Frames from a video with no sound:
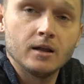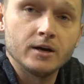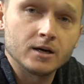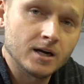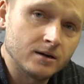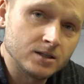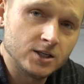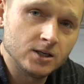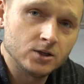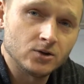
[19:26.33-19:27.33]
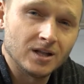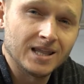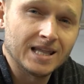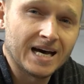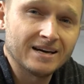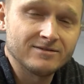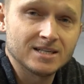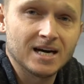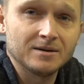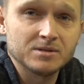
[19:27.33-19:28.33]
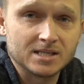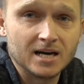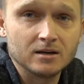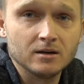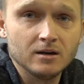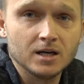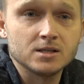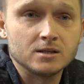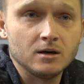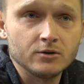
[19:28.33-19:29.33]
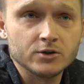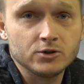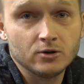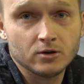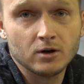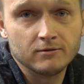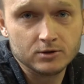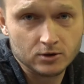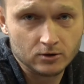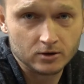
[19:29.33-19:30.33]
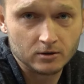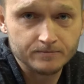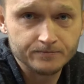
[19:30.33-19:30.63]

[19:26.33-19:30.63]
they're guaranteeing you a lifetime cycle as long as you don't over torque them.